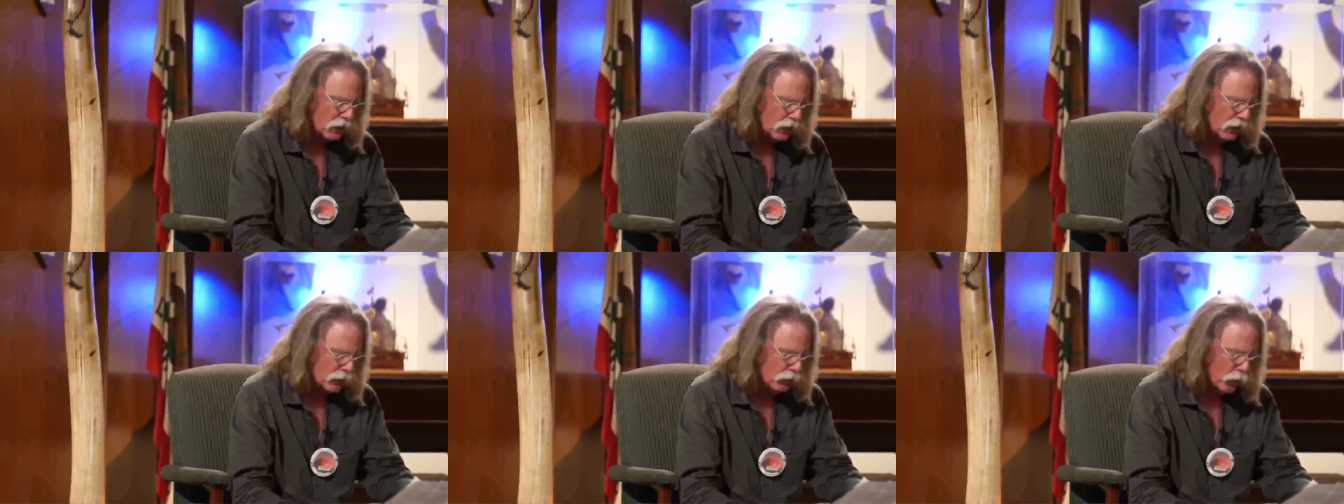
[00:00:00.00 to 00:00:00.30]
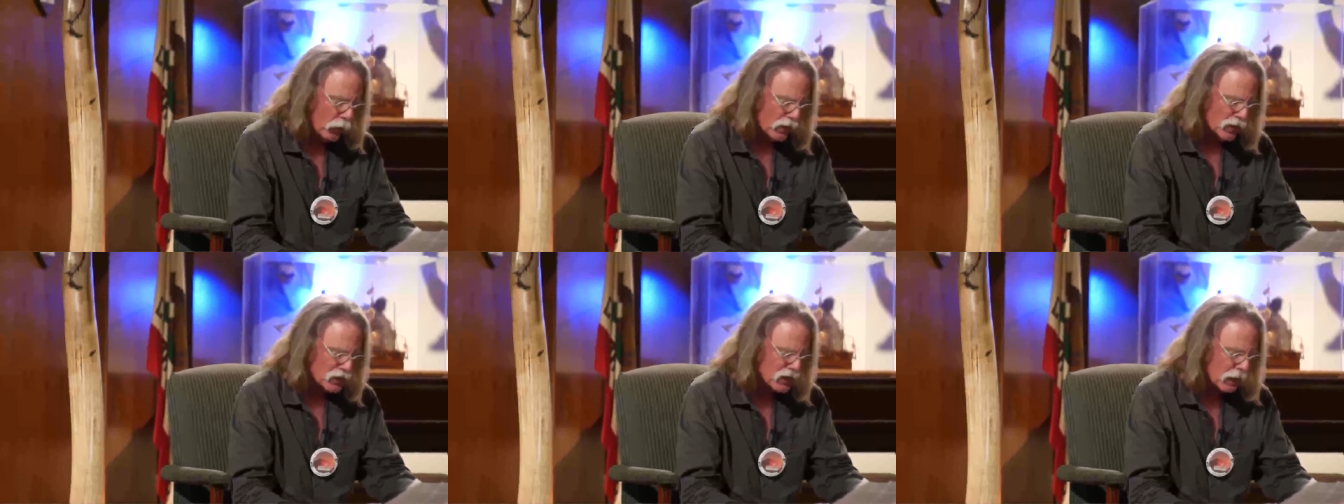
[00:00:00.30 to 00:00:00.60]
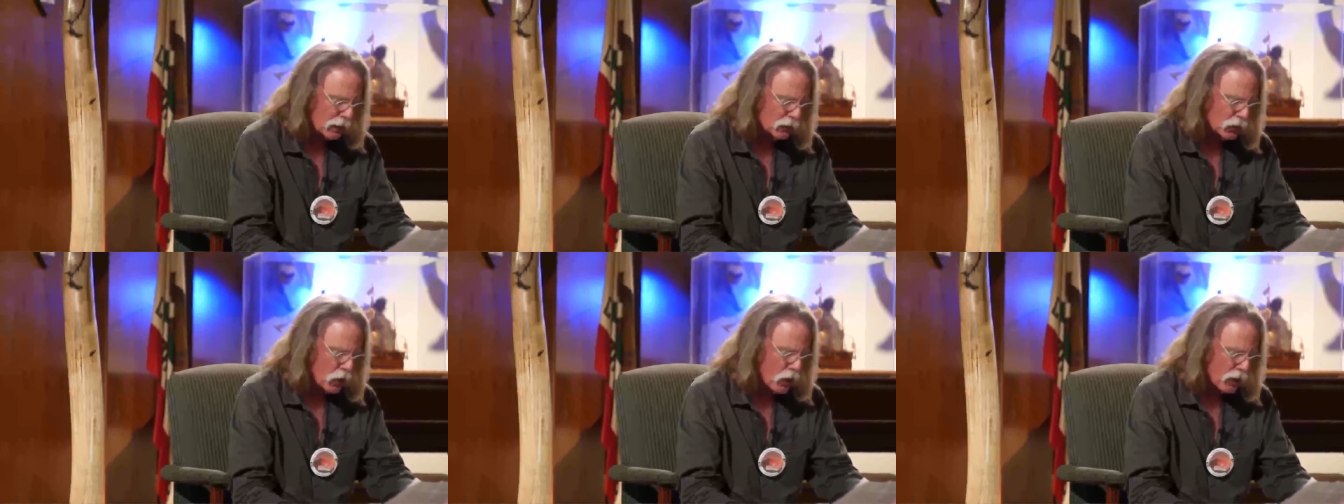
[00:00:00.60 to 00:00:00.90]
If one is
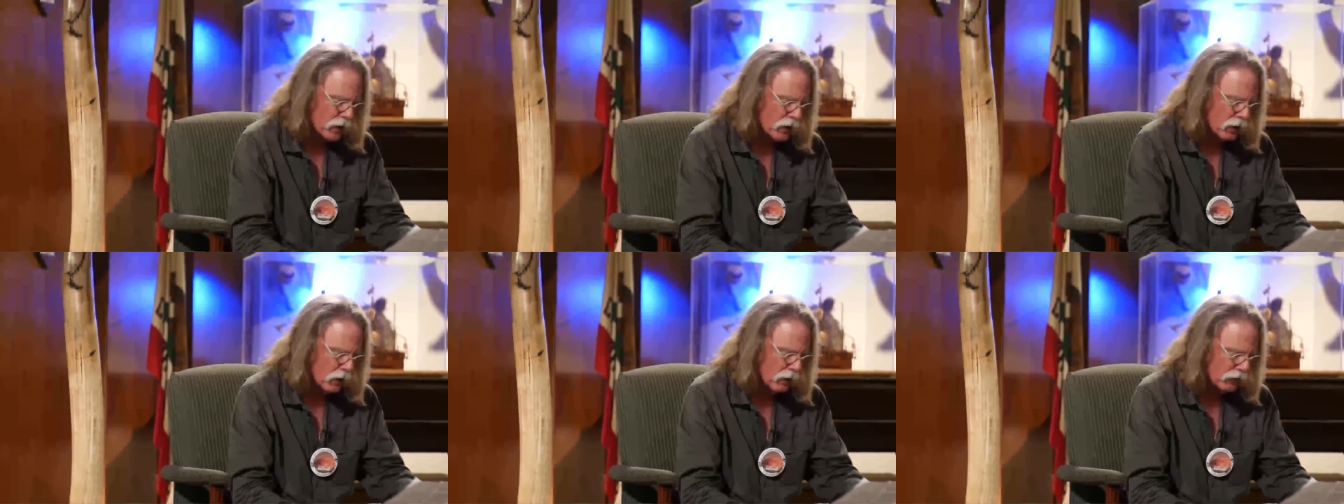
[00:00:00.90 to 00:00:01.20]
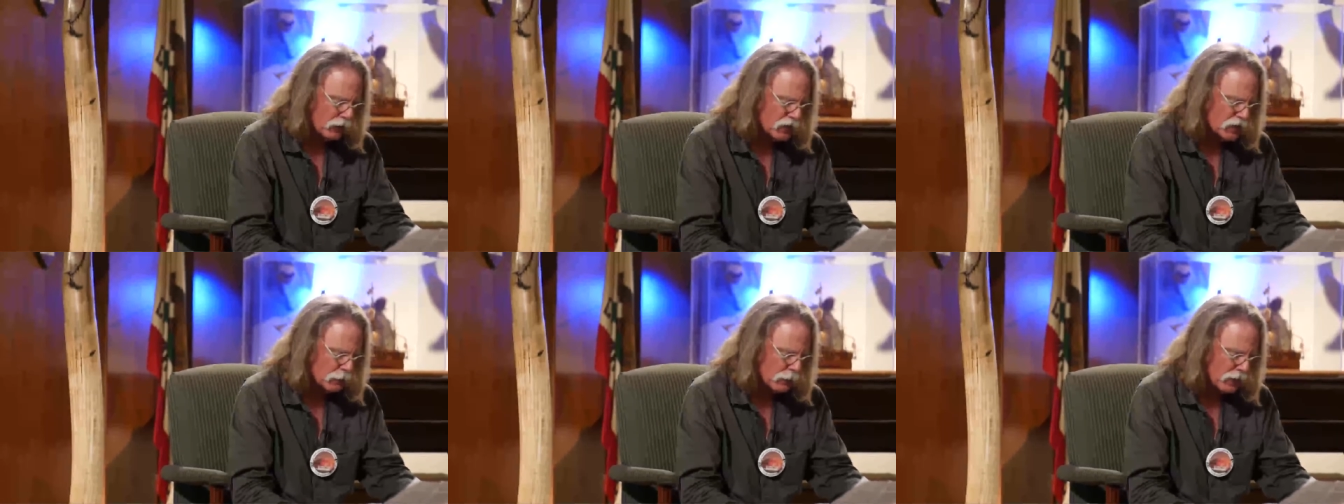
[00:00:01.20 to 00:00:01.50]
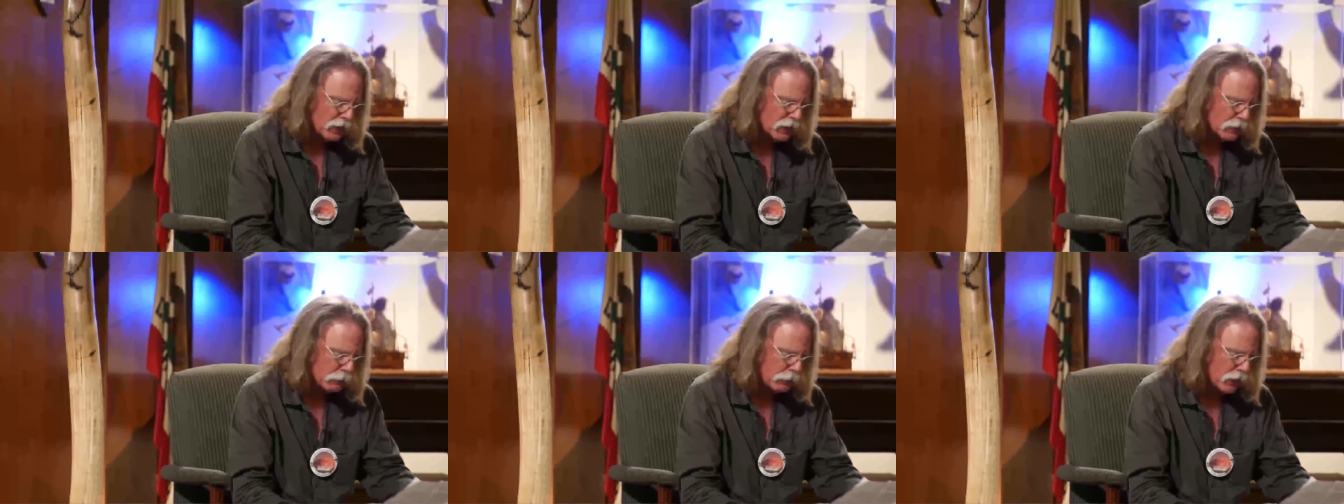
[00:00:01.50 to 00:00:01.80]
out long enough, these
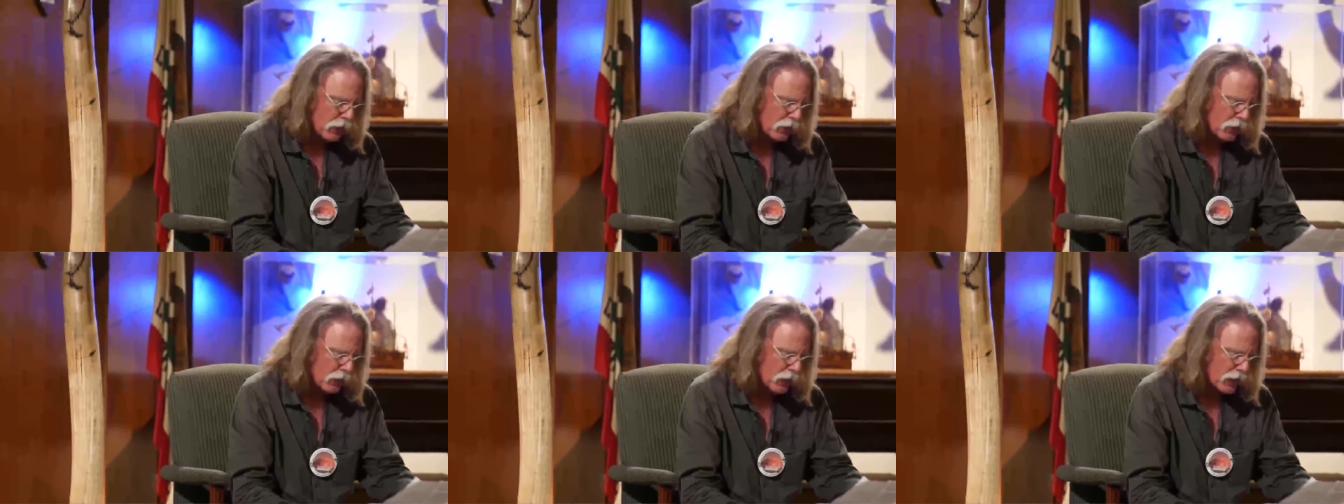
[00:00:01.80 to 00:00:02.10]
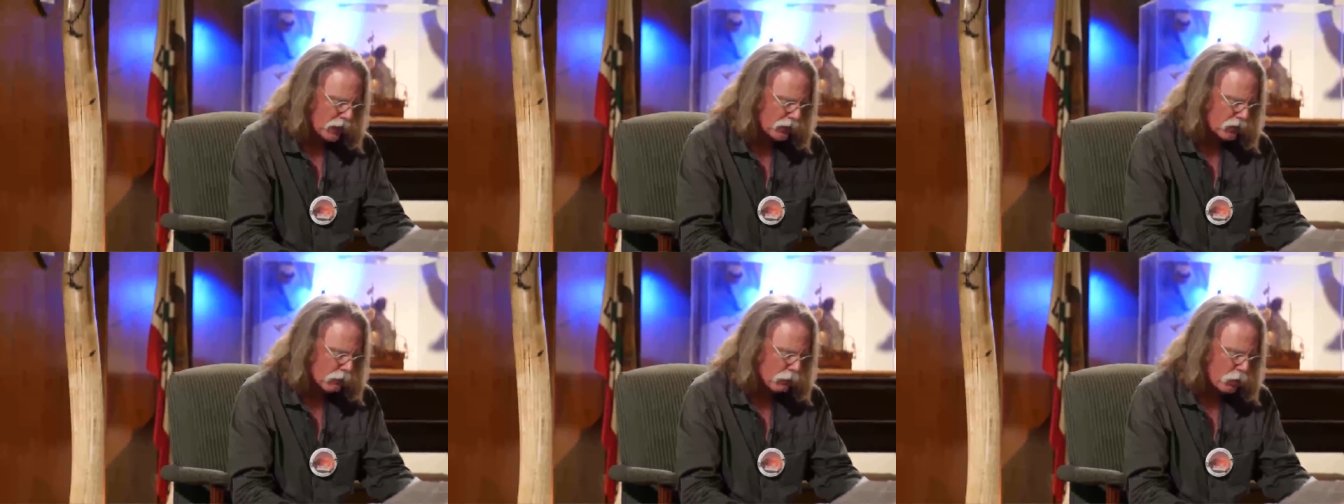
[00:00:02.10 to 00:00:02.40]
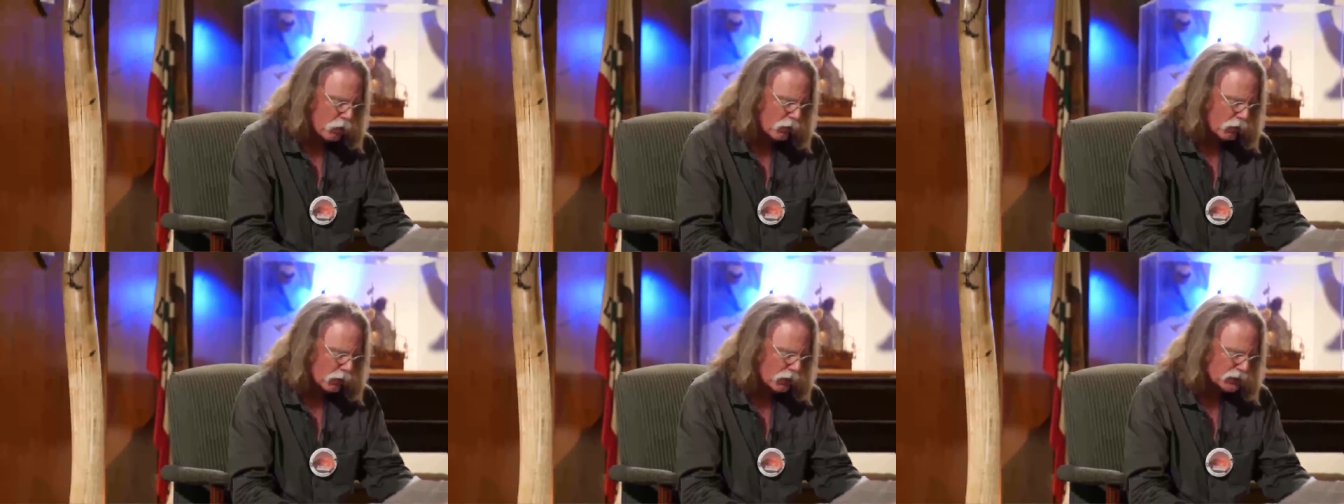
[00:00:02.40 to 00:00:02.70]
may need periodic
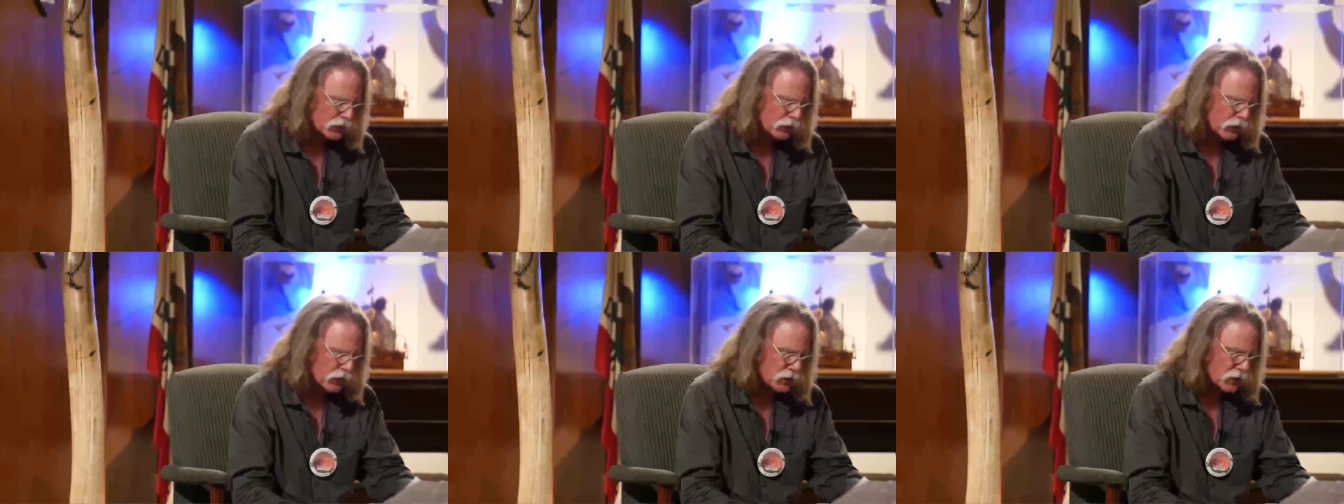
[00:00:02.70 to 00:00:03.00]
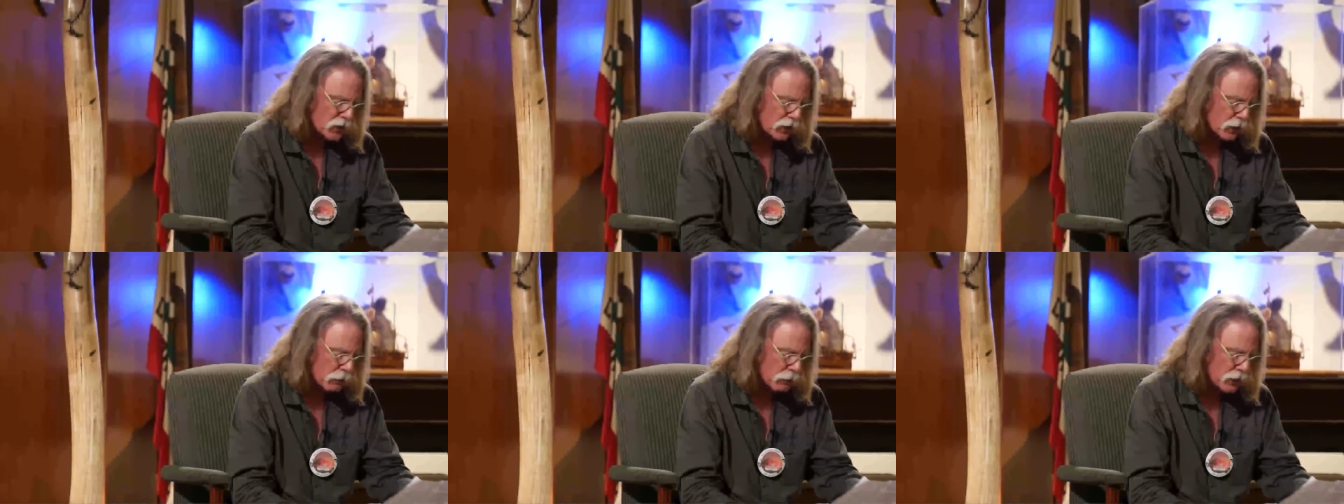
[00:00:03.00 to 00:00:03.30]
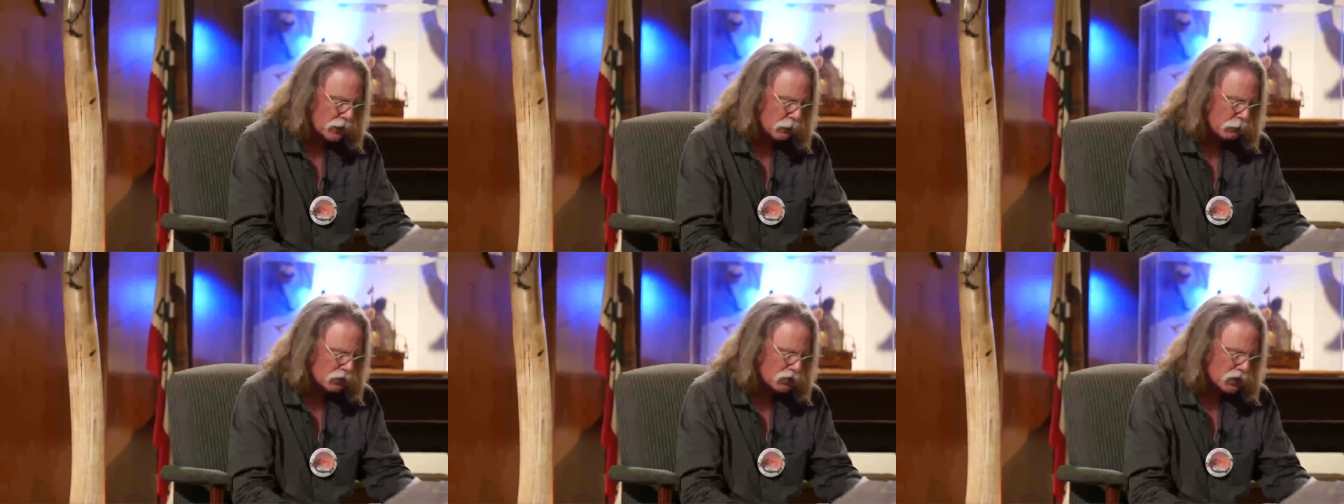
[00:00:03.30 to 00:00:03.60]
removal as vision can
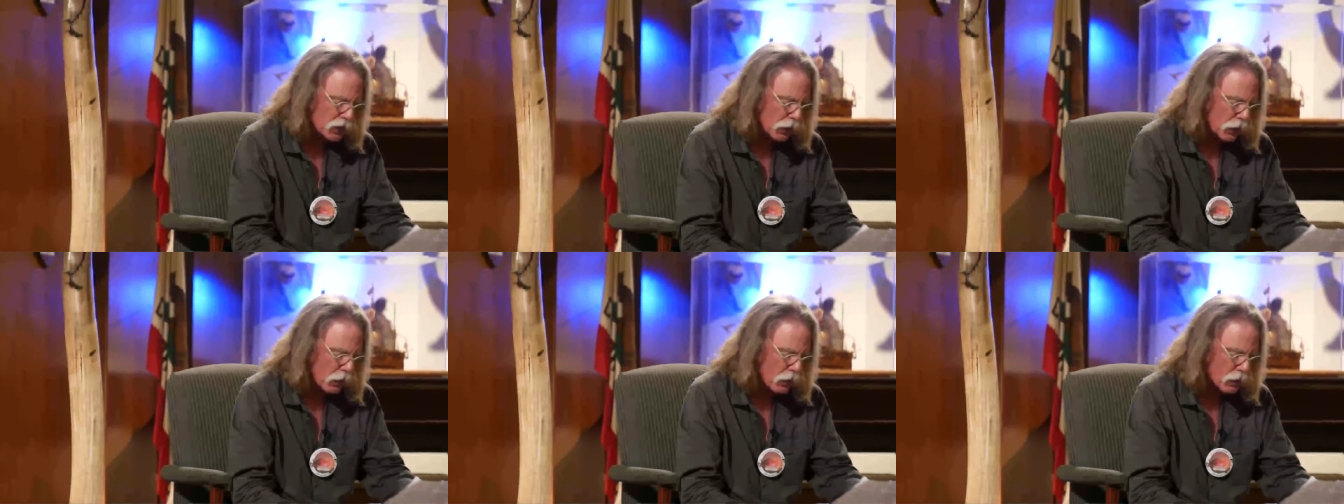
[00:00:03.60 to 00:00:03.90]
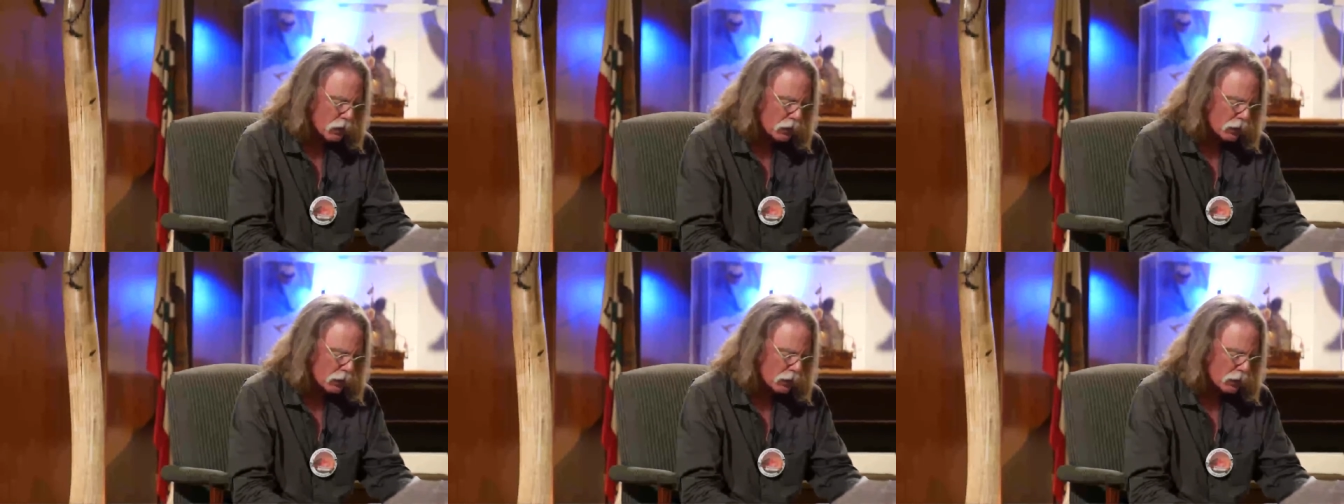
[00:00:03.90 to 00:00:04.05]
be obscured.